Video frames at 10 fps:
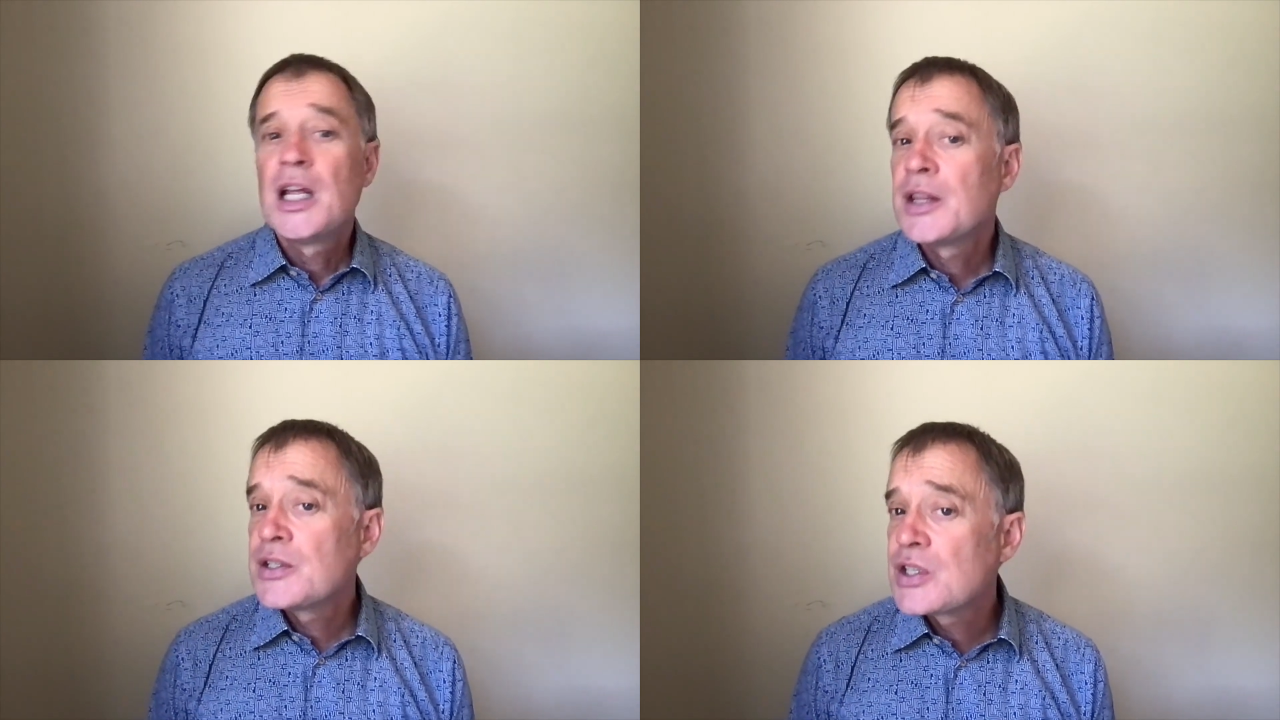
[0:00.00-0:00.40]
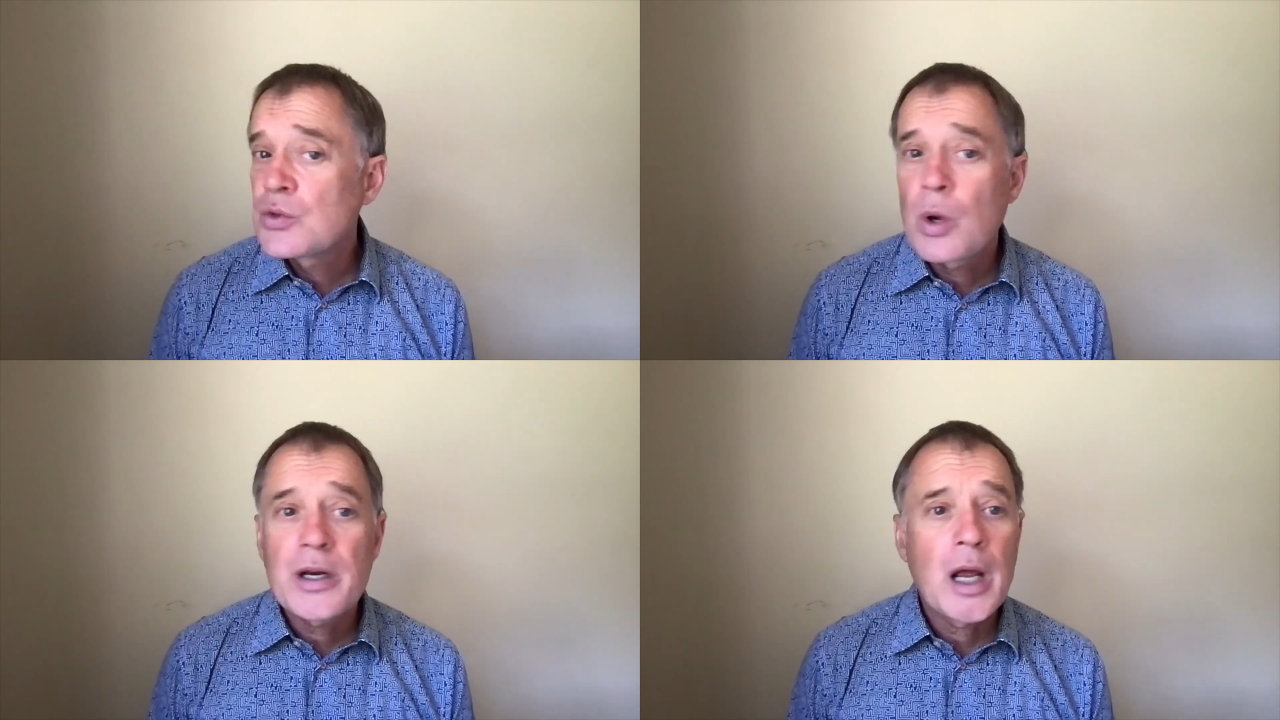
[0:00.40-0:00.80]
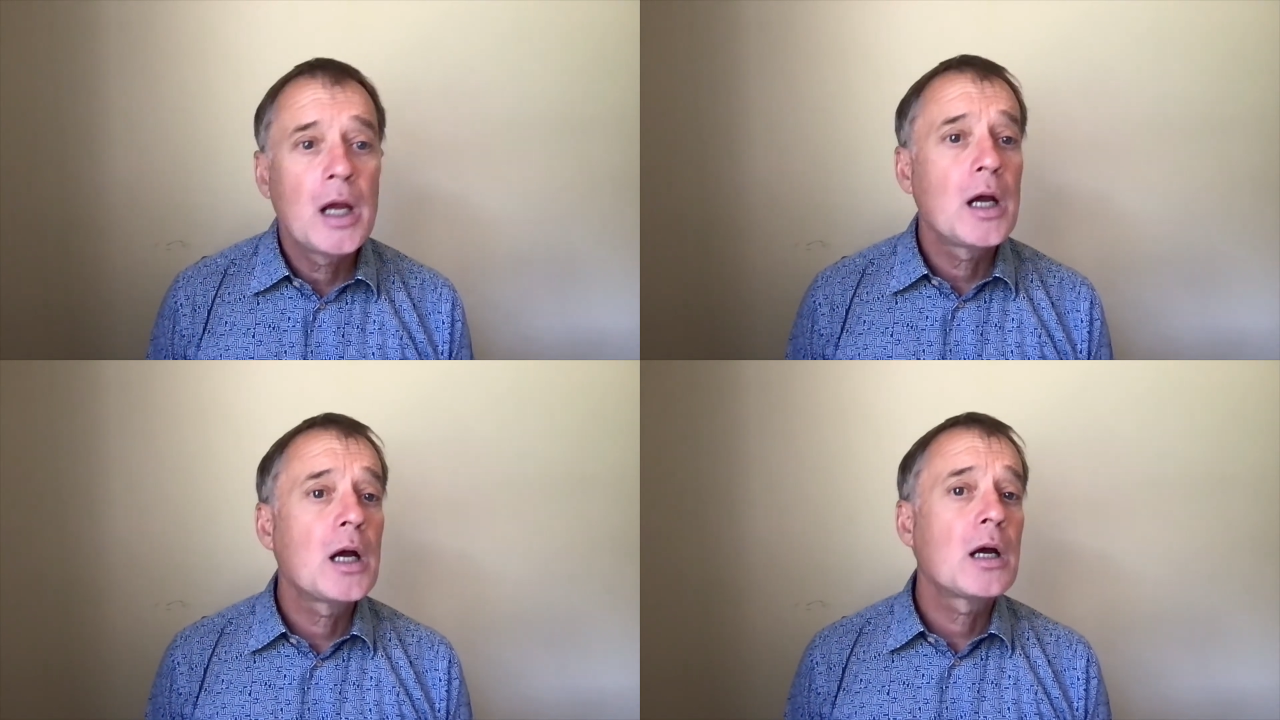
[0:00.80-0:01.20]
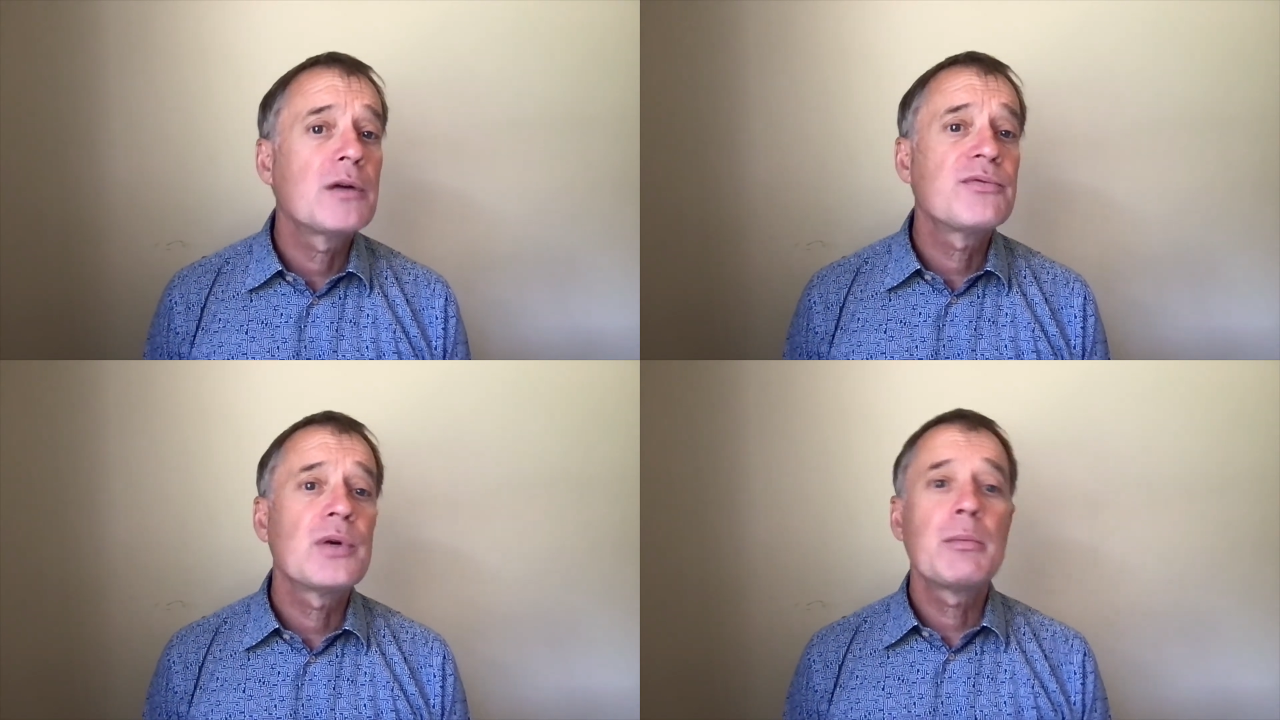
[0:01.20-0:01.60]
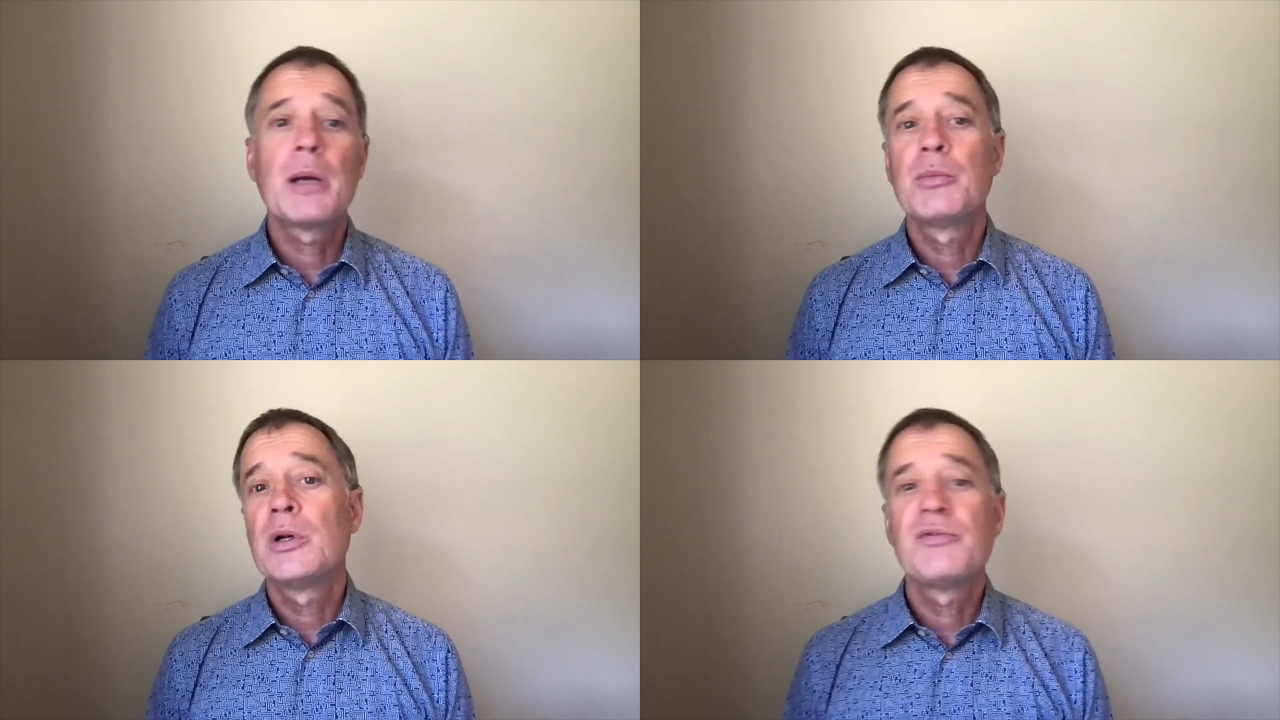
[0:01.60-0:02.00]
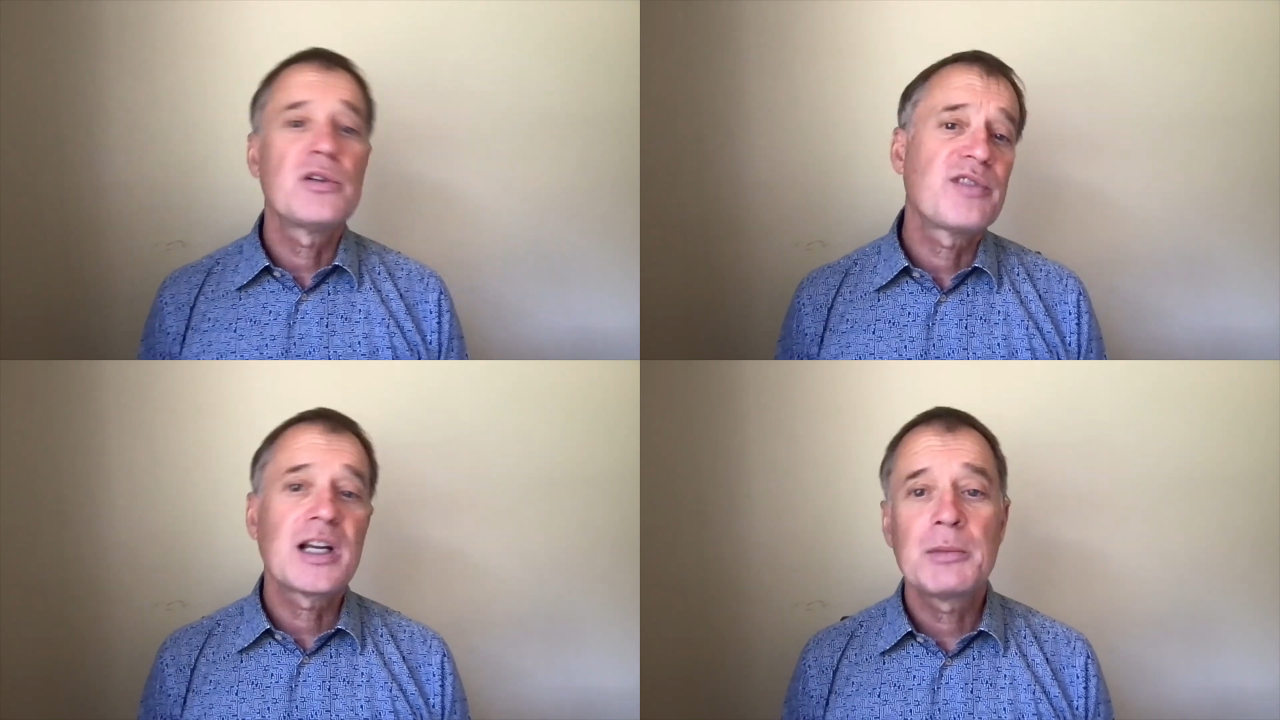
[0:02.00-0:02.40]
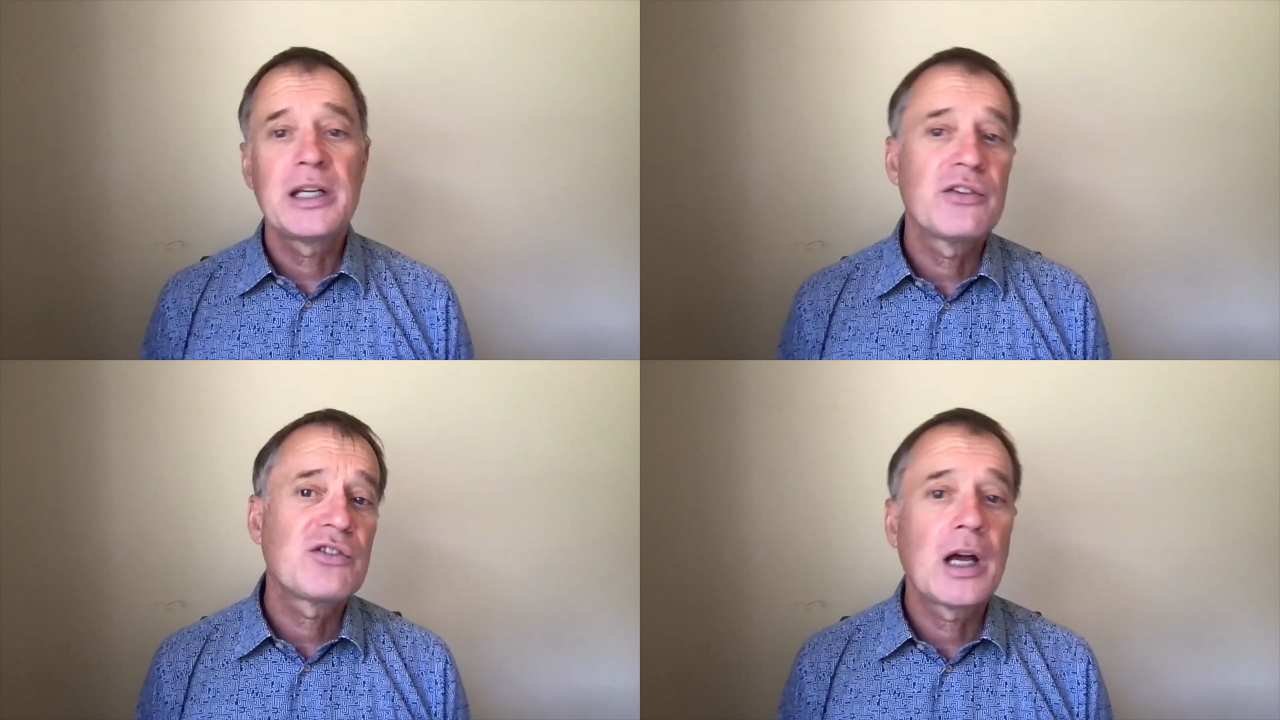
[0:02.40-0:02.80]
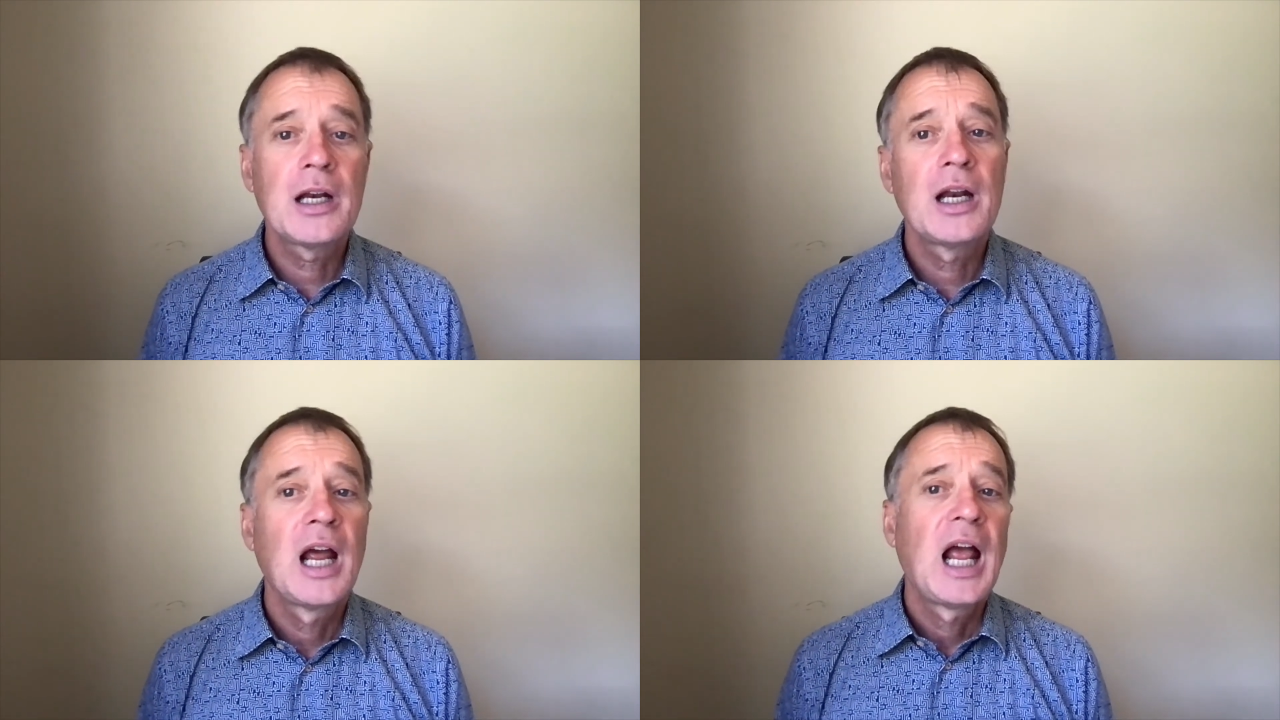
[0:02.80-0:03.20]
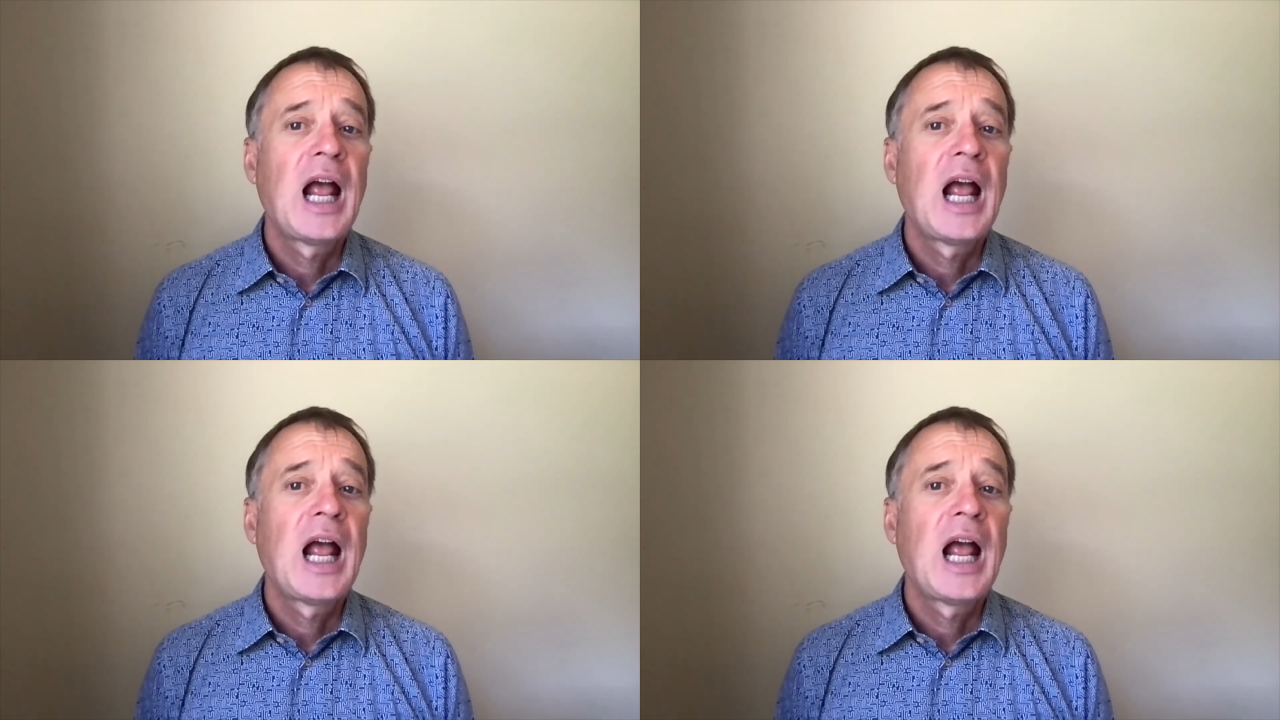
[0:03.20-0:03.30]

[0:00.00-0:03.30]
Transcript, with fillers: This is what every member of your family has done,